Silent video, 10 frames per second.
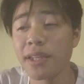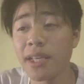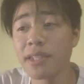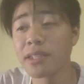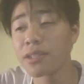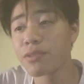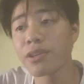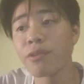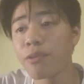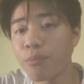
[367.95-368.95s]
then the
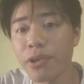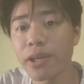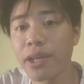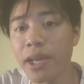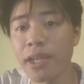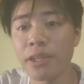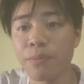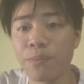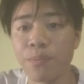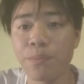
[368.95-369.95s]
string will break and the
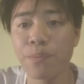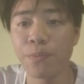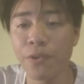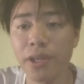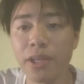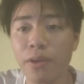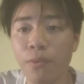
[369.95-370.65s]
brick